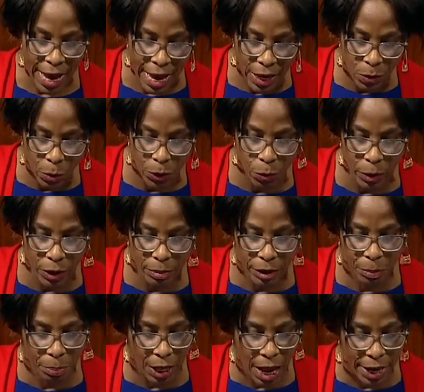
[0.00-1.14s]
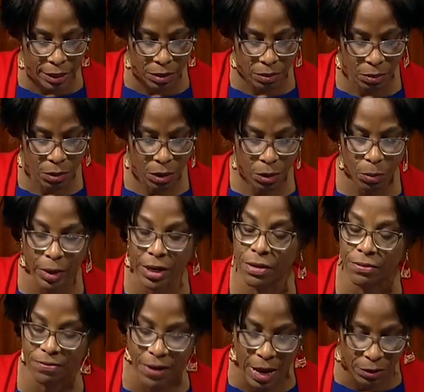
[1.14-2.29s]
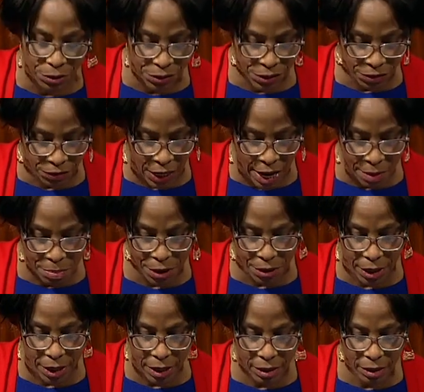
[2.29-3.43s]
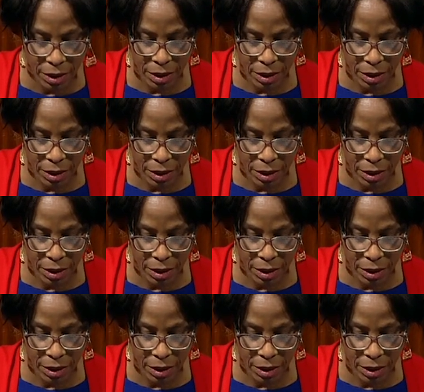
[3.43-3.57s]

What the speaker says: Edward Wilmot Blyden, one of the founders of Liberia.